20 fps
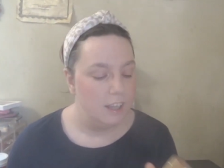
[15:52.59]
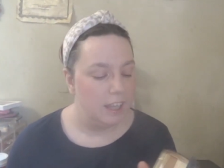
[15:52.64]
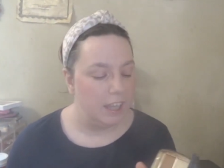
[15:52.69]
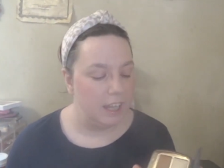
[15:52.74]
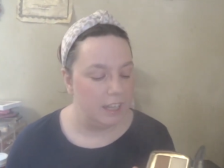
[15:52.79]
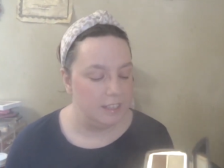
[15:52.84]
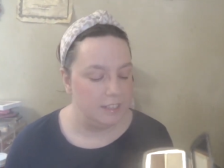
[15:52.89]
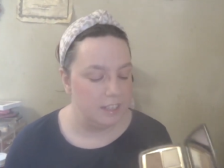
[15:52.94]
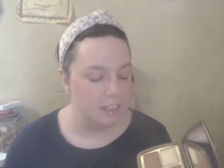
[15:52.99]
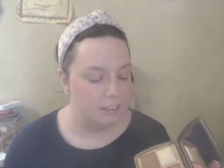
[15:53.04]

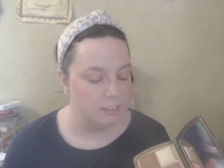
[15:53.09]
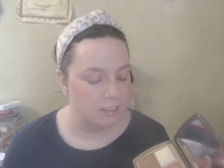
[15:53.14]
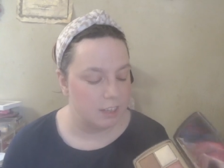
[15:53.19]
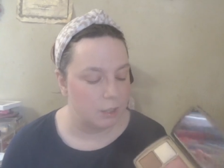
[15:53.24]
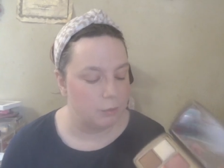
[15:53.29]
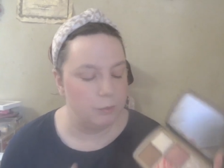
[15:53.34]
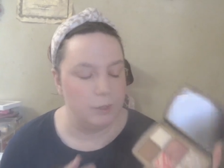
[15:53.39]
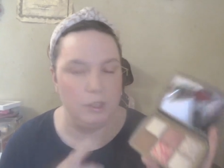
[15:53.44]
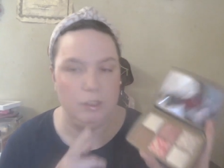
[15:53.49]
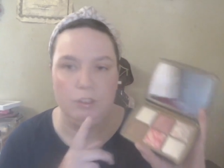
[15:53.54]
It does
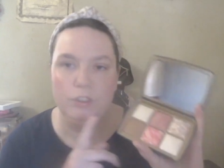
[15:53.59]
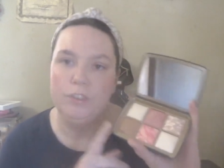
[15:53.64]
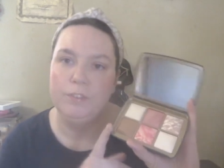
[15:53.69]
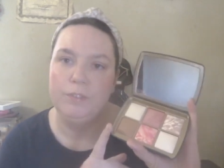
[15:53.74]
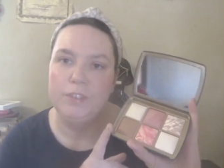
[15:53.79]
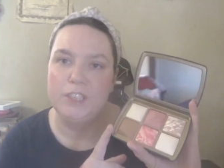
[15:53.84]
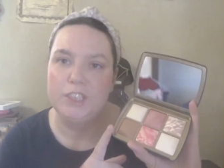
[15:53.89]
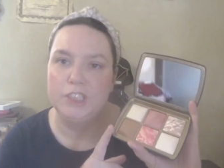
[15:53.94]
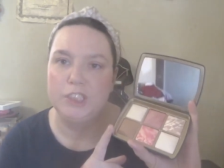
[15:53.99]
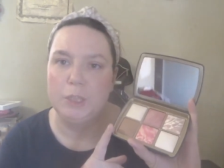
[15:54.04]
come with two
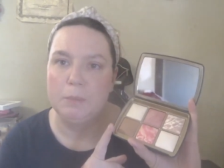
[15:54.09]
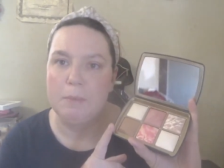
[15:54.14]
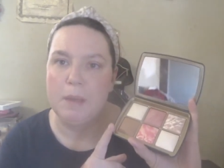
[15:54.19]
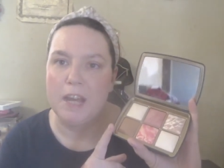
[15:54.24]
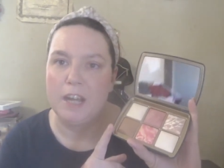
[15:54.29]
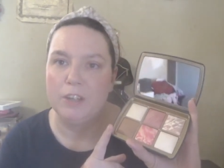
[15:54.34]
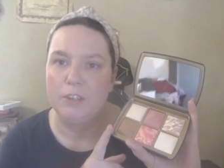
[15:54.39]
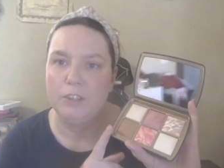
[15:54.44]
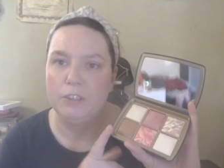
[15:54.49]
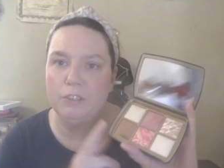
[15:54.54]
finishing
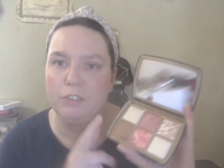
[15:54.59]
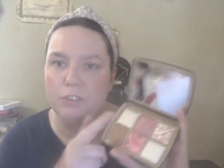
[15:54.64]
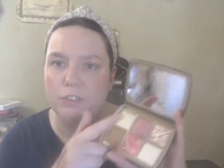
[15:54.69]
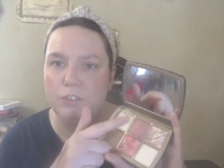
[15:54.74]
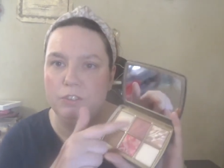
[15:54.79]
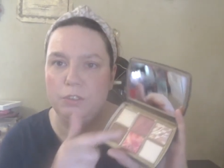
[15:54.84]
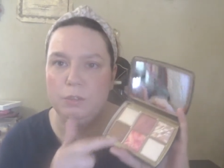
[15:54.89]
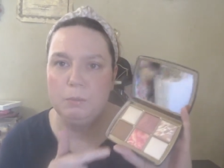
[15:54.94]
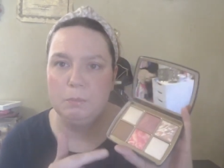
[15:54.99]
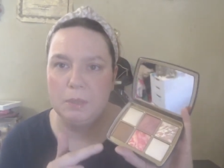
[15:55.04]
powders,
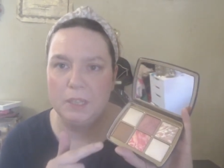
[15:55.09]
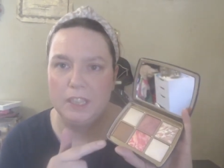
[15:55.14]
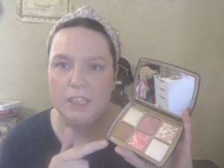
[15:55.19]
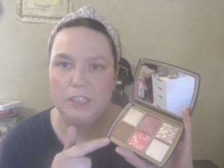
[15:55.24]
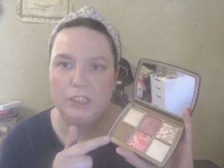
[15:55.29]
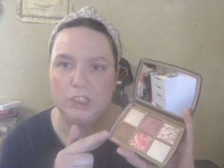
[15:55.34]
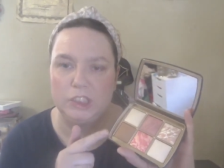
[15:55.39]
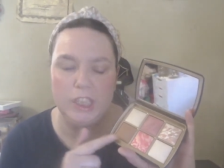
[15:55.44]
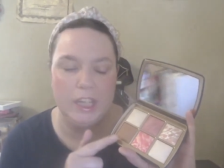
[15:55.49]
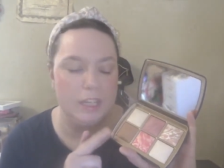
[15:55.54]
two
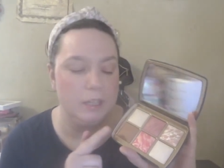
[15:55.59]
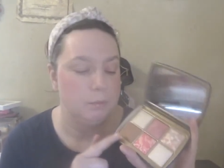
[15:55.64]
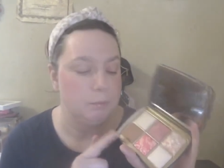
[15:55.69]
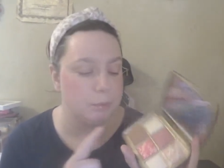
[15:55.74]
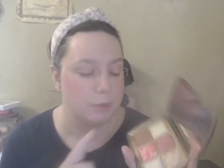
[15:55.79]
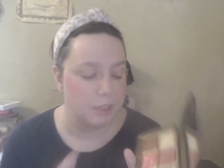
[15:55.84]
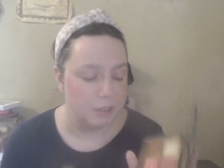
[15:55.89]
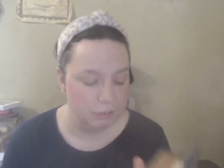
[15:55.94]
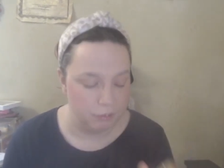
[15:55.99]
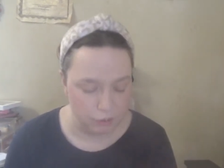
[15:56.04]
blush, and a
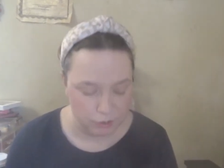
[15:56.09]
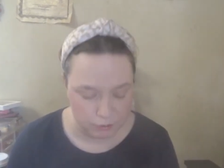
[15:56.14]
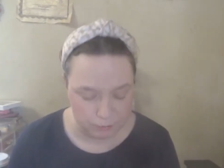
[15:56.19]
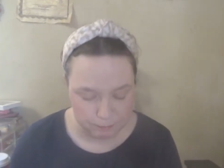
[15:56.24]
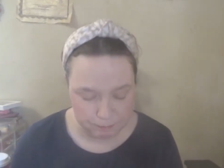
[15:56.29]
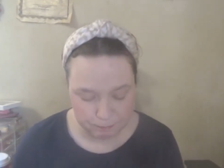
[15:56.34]
bronzer.